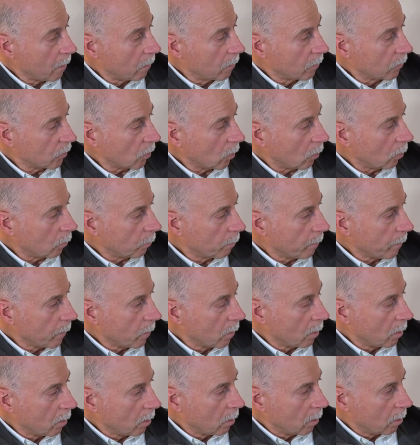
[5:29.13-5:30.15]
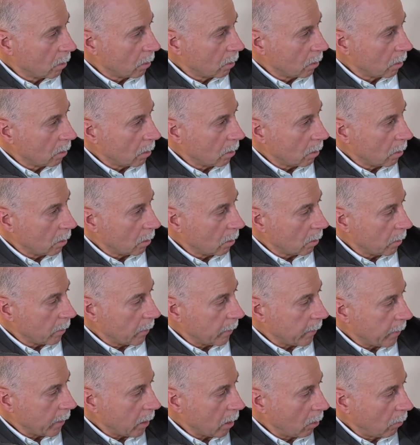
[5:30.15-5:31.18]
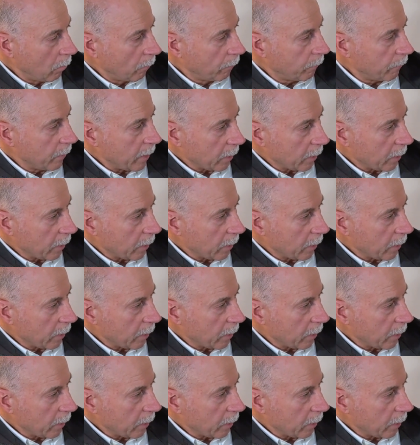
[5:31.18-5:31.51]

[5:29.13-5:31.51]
So ELF,